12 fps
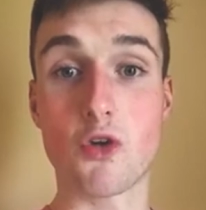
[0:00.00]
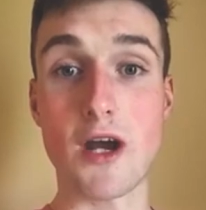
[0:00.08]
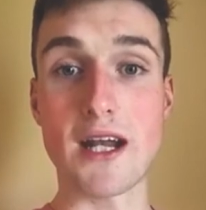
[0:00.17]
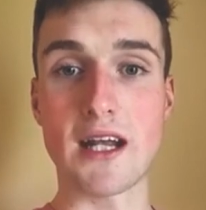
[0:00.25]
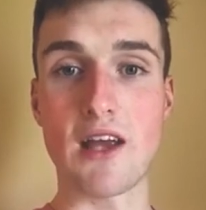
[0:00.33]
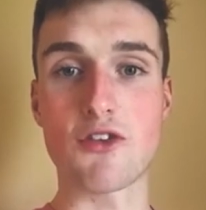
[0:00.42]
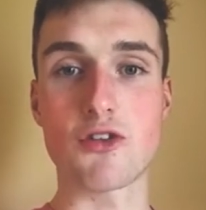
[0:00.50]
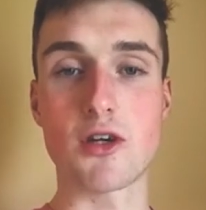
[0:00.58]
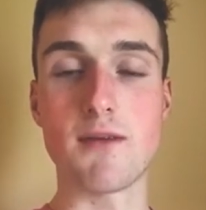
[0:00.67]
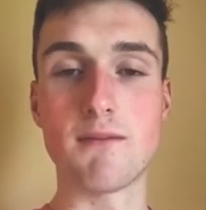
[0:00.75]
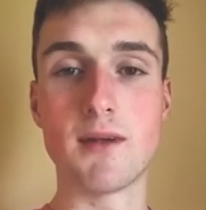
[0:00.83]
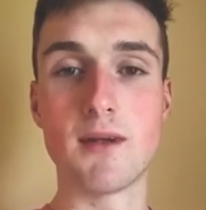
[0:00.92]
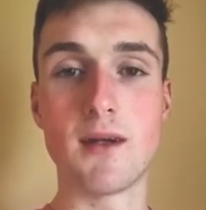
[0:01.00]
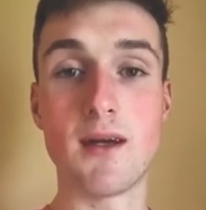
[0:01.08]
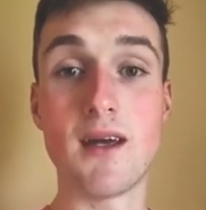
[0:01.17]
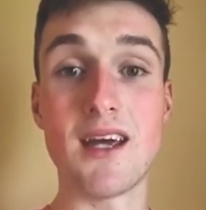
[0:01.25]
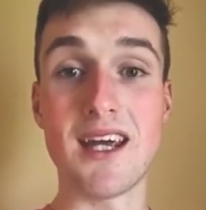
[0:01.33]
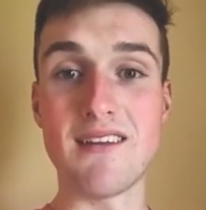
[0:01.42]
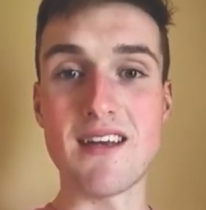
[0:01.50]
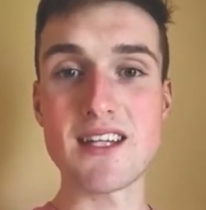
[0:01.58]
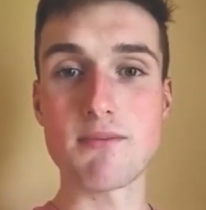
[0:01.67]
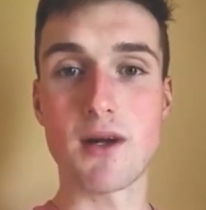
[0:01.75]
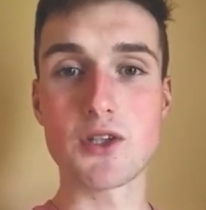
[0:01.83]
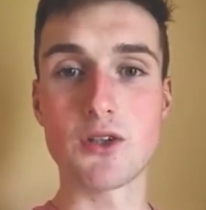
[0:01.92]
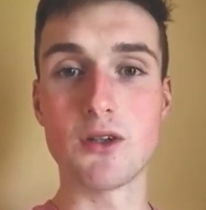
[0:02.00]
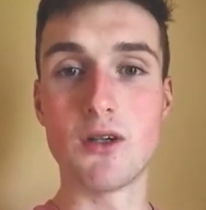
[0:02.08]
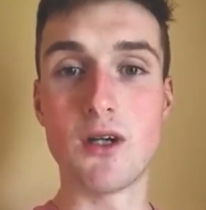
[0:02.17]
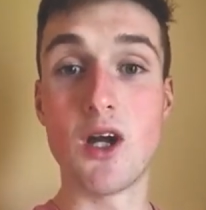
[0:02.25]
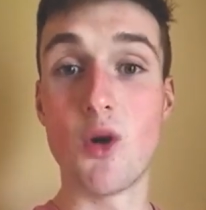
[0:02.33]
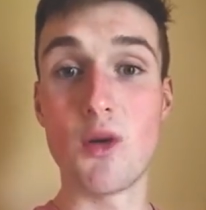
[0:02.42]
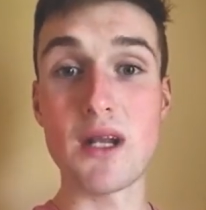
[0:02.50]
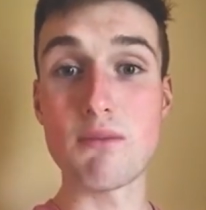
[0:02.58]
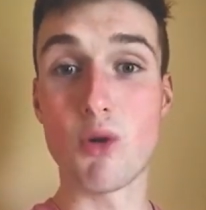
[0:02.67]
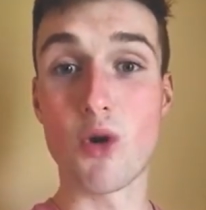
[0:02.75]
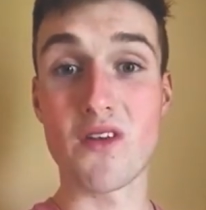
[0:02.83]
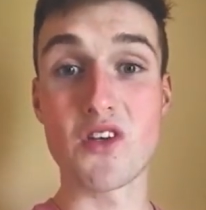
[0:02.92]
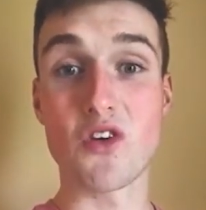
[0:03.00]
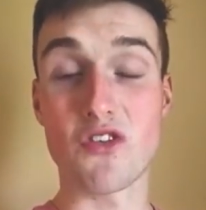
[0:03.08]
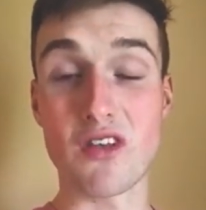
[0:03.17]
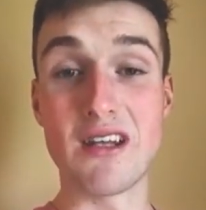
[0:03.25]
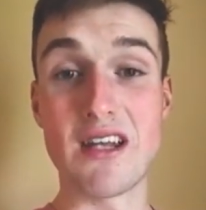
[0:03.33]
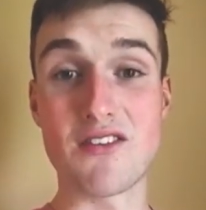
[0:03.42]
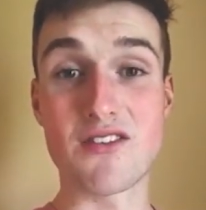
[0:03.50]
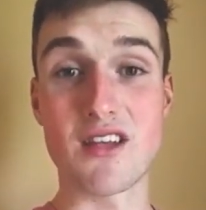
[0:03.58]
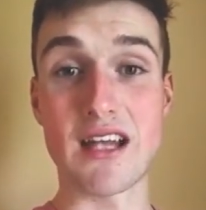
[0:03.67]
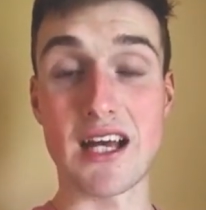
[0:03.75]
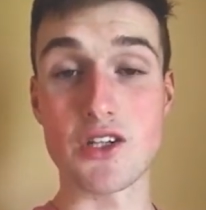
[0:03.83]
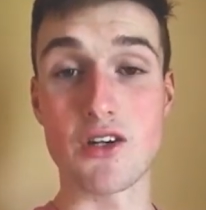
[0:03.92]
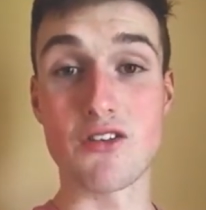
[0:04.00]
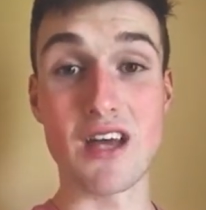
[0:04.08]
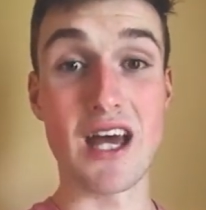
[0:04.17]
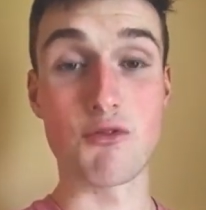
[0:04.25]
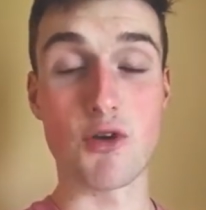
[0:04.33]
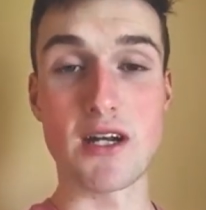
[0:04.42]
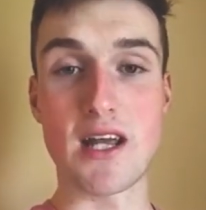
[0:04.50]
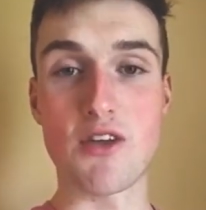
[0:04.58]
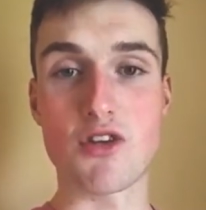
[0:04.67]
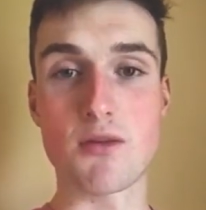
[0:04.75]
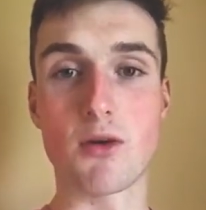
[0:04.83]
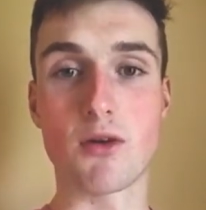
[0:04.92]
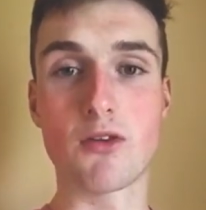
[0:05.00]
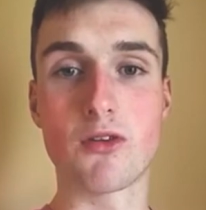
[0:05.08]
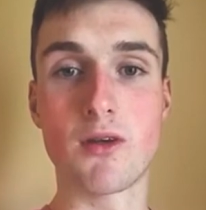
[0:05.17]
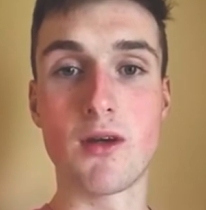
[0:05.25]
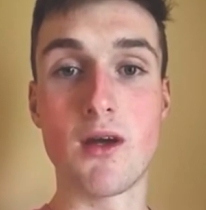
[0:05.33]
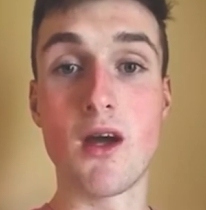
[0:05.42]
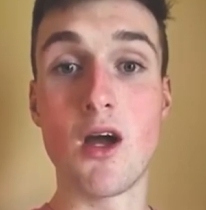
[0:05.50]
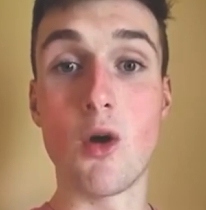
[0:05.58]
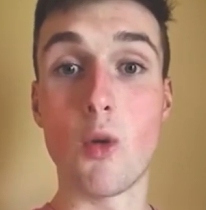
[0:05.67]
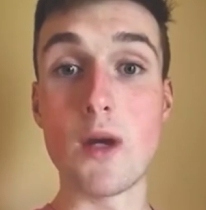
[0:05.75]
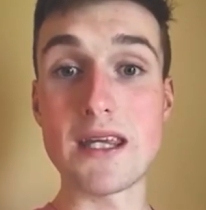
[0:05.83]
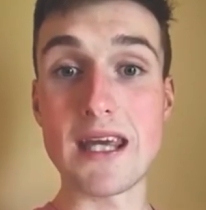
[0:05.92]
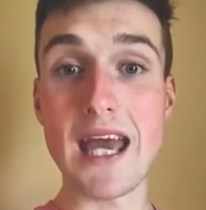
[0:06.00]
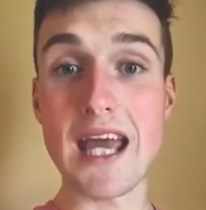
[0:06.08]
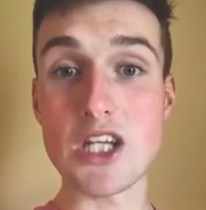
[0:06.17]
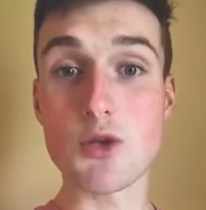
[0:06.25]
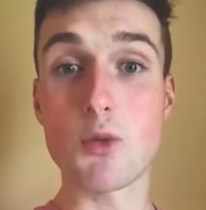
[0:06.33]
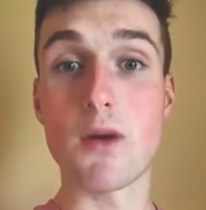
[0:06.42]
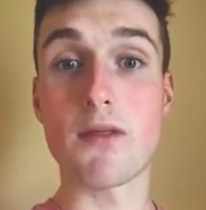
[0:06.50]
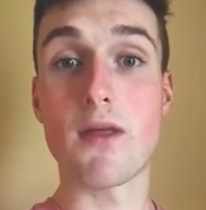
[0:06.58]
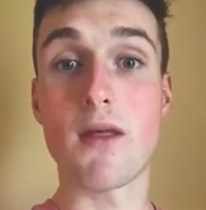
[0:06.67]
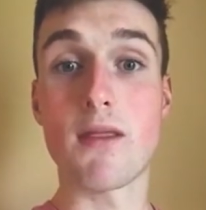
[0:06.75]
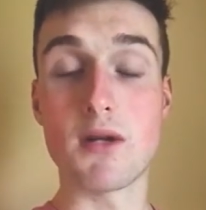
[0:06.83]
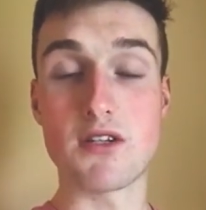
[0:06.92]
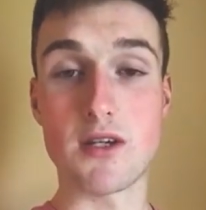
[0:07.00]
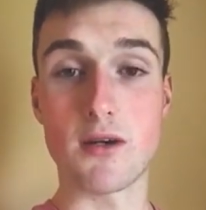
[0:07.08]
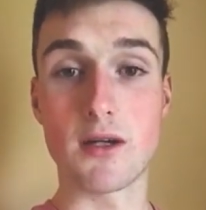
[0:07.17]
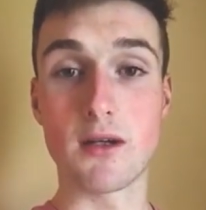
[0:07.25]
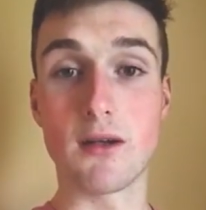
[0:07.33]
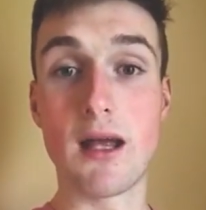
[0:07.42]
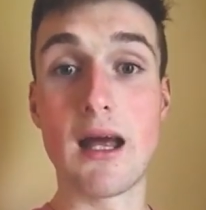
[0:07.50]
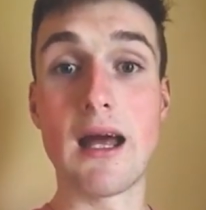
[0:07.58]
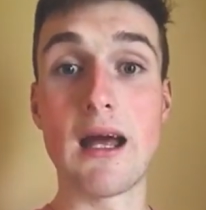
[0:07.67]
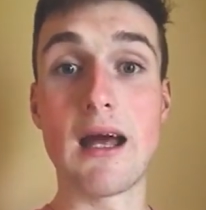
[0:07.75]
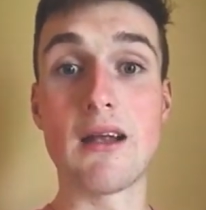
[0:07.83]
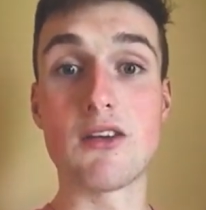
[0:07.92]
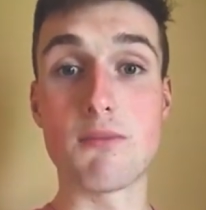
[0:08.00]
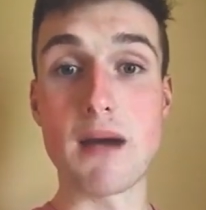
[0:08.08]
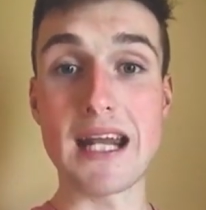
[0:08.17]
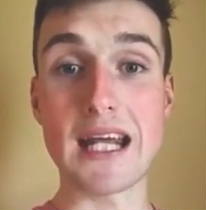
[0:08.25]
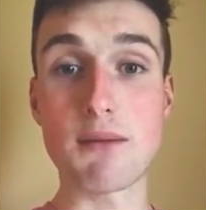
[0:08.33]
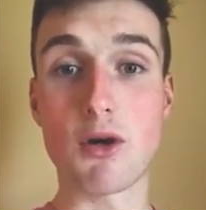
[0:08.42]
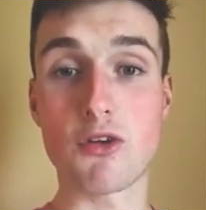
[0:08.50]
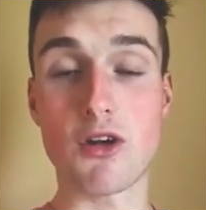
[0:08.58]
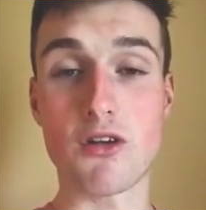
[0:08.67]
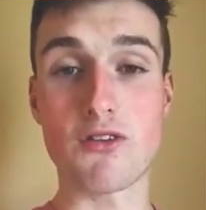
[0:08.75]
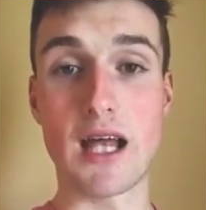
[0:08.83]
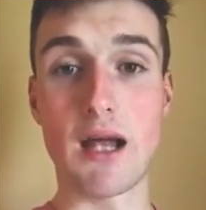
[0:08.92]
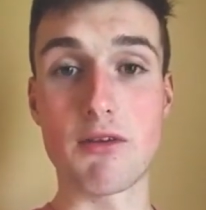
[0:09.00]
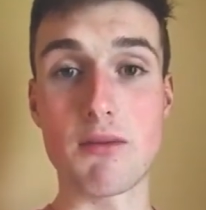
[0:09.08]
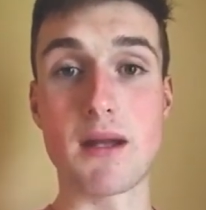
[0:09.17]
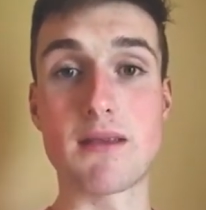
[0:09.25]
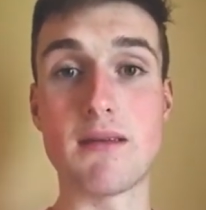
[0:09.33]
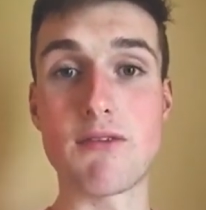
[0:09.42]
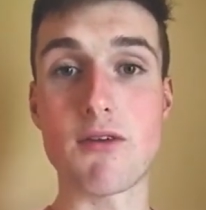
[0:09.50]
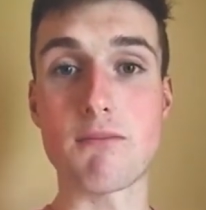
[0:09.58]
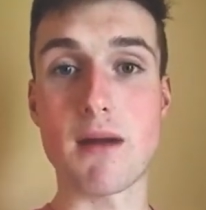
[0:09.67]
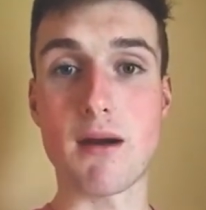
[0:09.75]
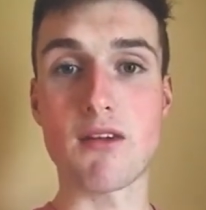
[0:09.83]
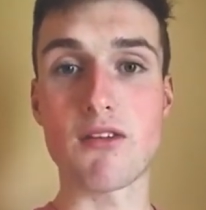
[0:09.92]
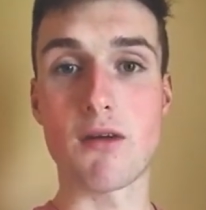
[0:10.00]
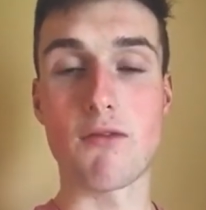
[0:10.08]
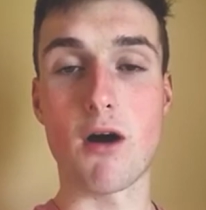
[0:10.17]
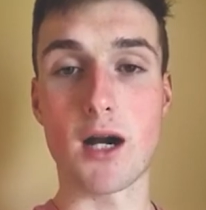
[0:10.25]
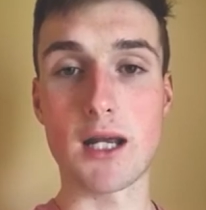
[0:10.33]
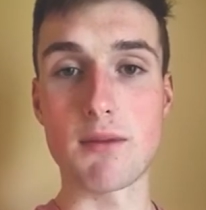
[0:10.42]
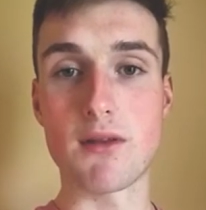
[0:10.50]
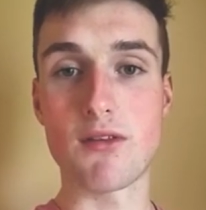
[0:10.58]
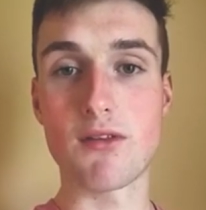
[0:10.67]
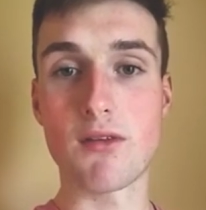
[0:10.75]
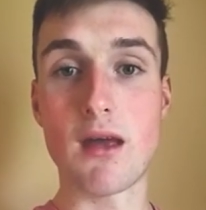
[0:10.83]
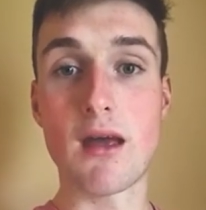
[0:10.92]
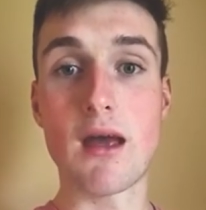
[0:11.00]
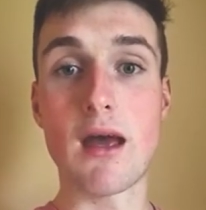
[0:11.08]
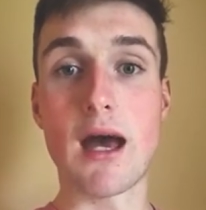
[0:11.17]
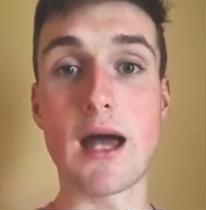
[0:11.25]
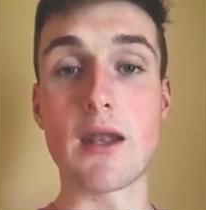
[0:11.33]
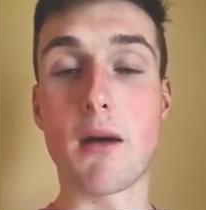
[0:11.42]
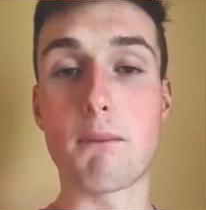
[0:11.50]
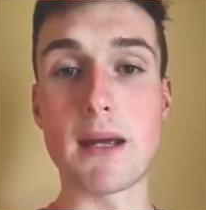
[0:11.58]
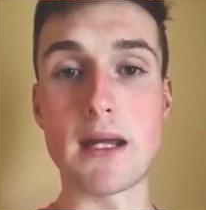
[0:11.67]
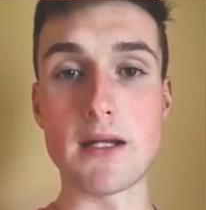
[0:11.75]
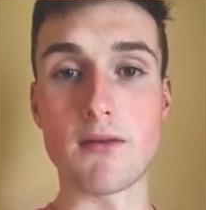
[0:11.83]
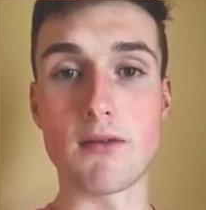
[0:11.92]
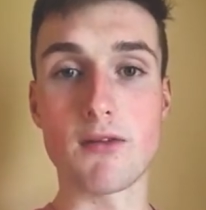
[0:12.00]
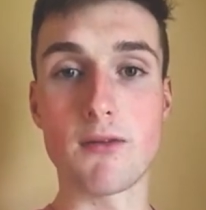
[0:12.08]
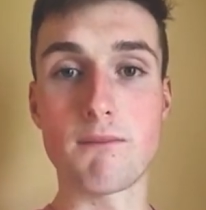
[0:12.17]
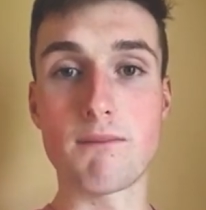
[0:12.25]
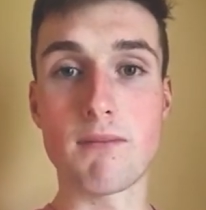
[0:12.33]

Creating History. In this module, we did more than just listen to lectures and read history books. We engaged with the material, debating amongst ourselves about the different merits of arguments and opinions.